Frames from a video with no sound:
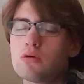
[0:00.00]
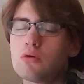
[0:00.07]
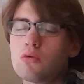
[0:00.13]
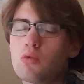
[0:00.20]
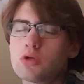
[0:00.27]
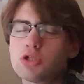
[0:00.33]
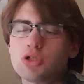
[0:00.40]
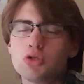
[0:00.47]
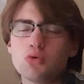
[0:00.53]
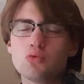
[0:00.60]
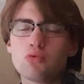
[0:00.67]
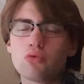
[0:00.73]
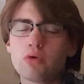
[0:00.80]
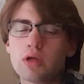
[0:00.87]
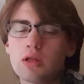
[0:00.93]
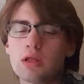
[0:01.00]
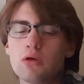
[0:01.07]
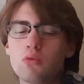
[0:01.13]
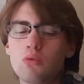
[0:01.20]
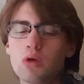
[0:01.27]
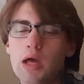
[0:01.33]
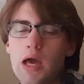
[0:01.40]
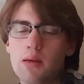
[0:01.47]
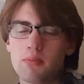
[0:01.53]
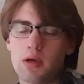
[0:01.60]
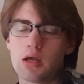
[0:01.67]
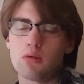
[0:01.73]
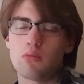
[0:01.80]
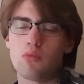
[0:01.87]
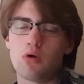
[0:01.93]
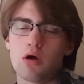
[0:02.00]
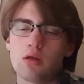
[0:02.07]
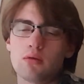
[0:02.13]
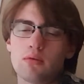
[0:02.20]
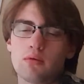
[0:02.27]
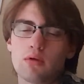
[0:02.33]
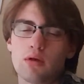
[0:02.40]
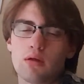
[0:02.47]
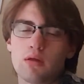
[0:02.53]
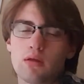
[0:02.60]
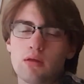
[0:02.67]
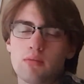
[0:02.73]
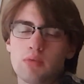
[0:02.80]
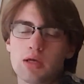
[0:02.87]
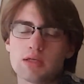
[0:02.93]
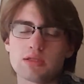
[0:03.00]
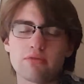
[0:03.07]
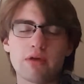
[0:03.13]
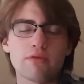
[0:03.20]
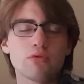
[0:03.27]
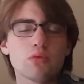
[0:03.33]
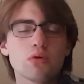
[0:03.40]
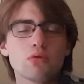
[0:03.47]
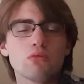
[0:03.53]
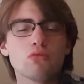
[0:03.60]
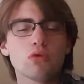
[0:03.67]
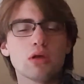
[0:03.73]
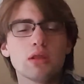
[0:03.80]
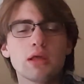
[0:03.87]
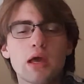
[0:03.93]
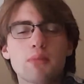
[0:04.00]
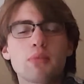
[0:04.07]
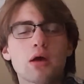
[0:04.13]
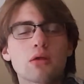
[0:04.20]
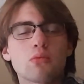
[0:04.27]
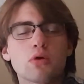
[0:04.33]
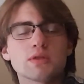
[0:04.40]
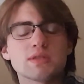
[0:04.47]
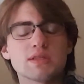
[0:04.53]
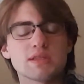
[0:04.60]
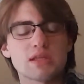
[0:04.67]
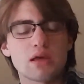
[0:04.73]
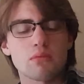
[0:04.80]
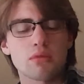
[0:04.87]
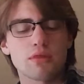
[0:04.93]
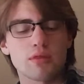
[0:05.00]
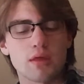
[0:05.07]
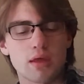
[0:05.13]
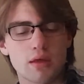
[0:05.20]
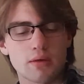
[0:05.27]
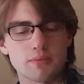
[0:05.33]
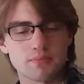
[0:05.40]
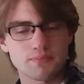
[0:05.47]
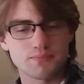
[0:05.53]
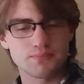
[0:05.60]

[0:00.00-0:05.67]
what you really at bottom want. Because if everyone really at bottom wants the same thing,